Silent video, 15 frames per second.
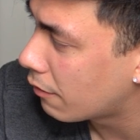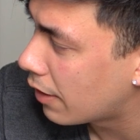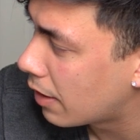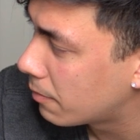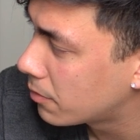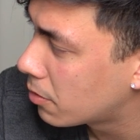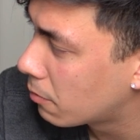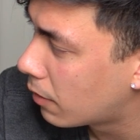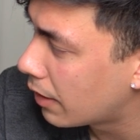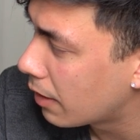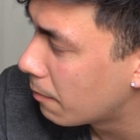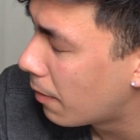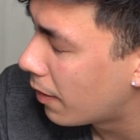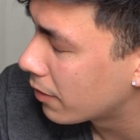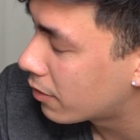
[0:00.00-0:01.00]
RAM to what
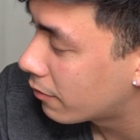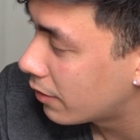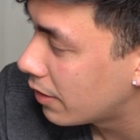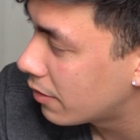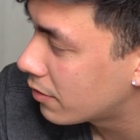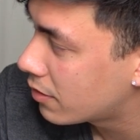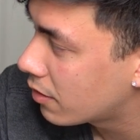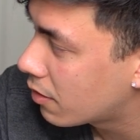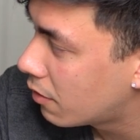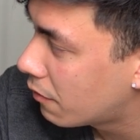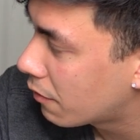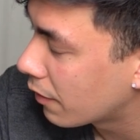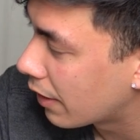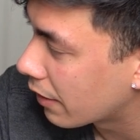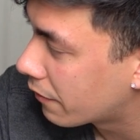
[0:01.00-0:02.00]
I bought 3 years ago
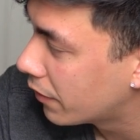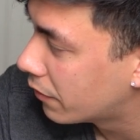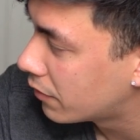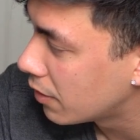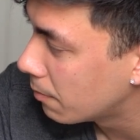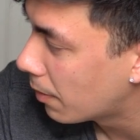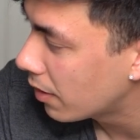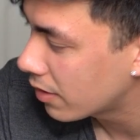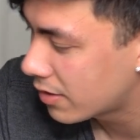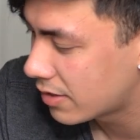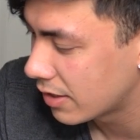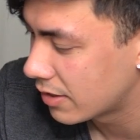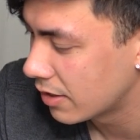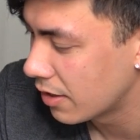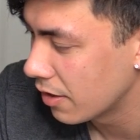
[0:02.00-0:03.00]
for like 50
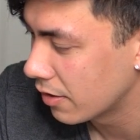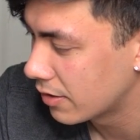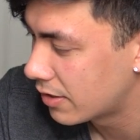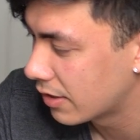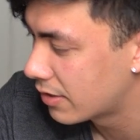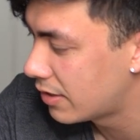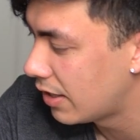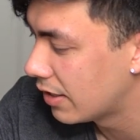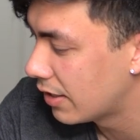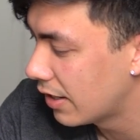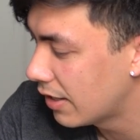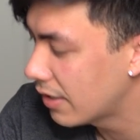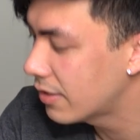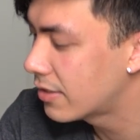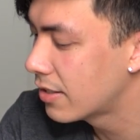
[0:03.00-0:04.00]
bucks. It's another 16
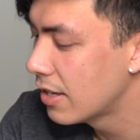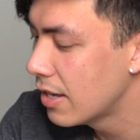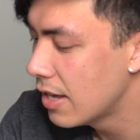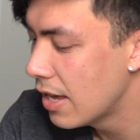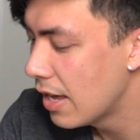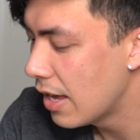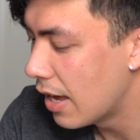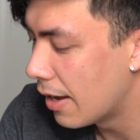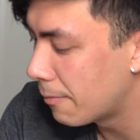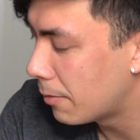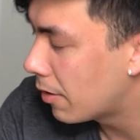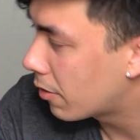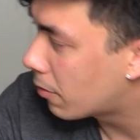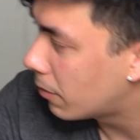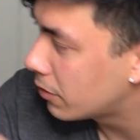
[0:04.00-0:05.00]
gigs. And
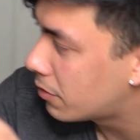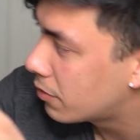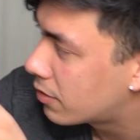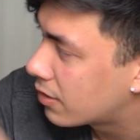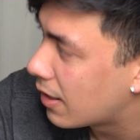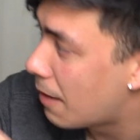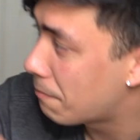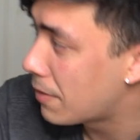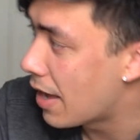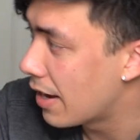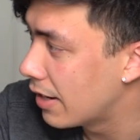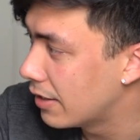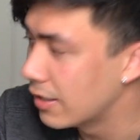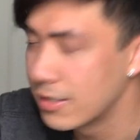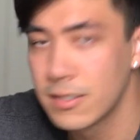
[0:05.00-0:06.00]
we are going to slap
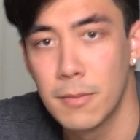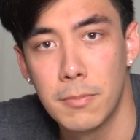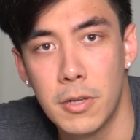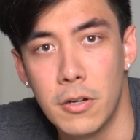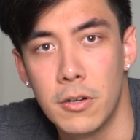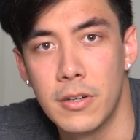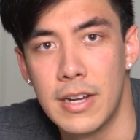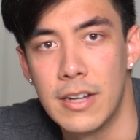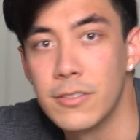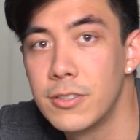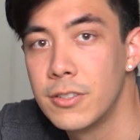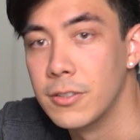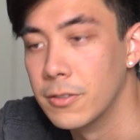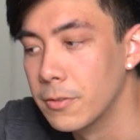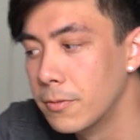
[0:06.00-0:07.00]
that in this computer now
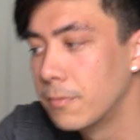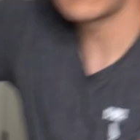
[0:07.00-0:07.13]
too.